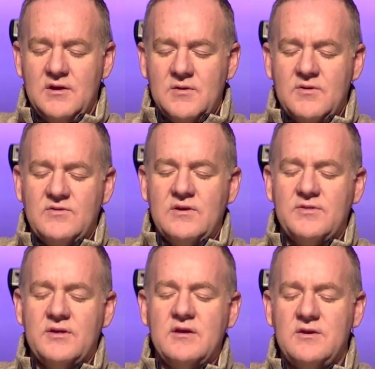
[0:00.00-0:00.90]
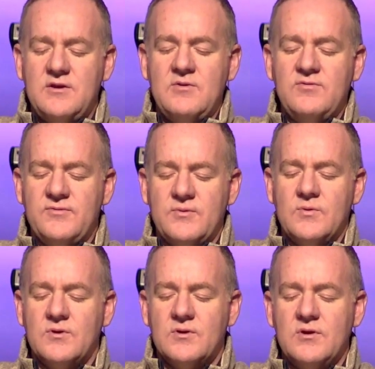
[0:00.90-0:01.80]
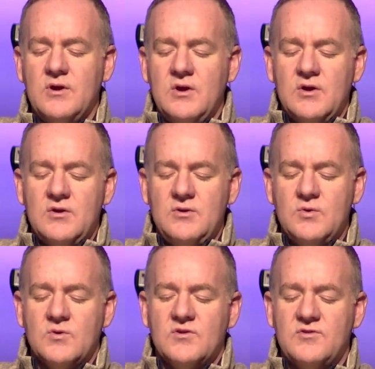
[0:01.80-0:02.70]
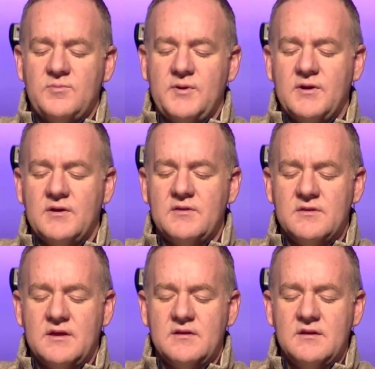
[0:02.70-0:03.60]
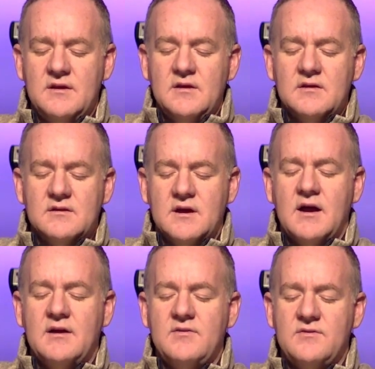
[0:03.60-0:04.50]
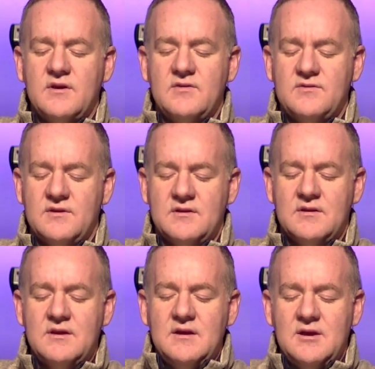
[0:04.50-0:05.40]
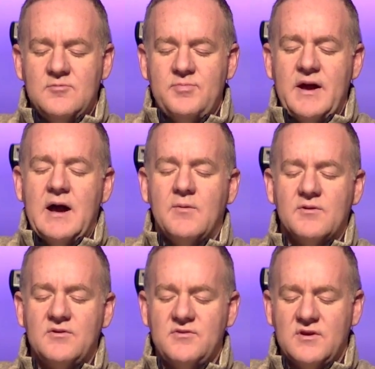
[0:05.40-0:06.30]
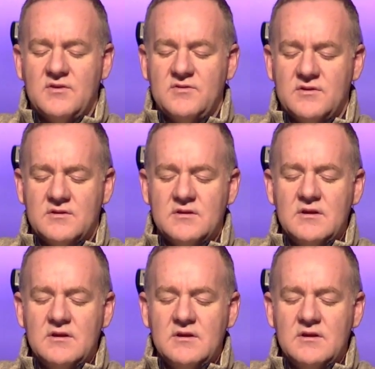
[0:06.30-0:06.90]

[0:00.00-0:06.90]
We say, Thank you for your spirit that guides us and empowers us and